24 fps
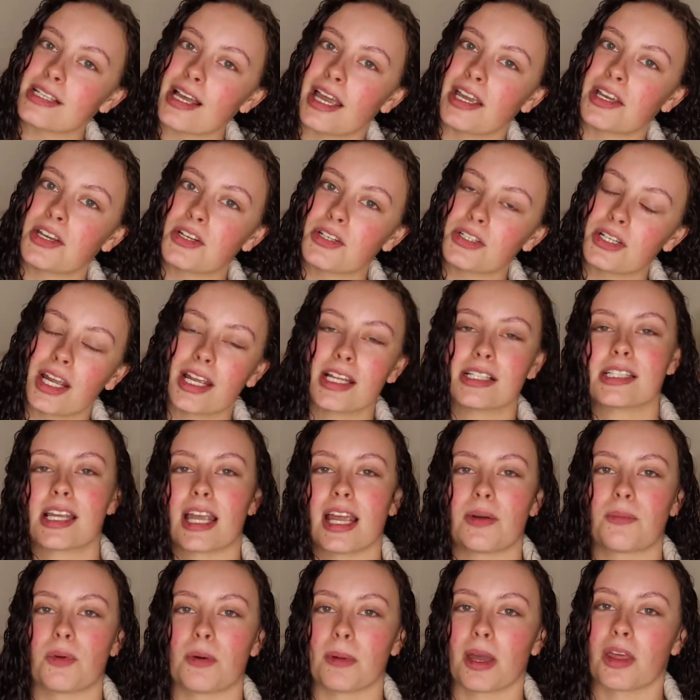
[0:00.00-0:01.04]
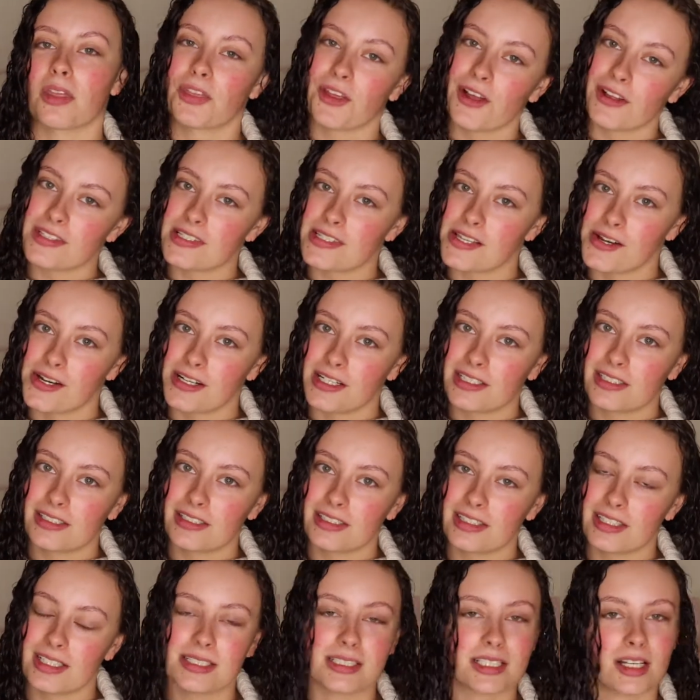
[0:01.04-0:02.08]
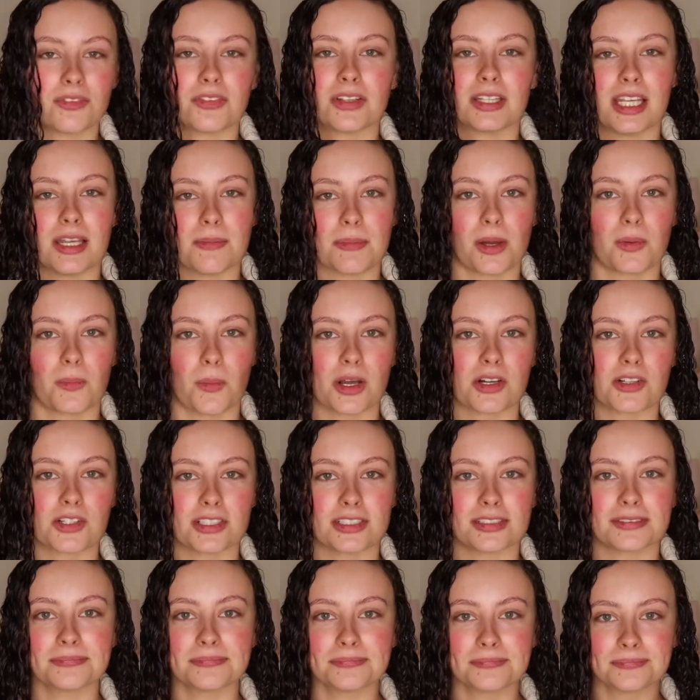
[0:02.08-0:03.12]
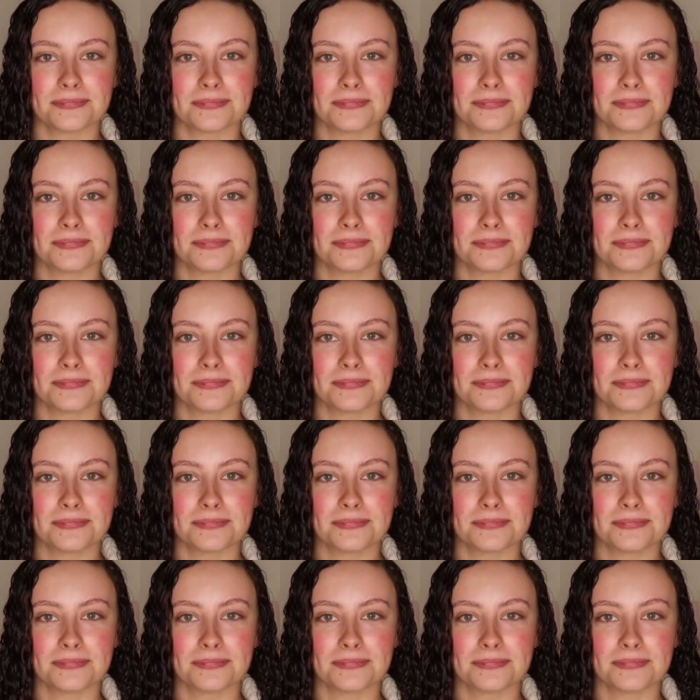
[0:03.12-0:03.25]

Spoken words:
I create and what my thoughts are, then definitely keep on watching.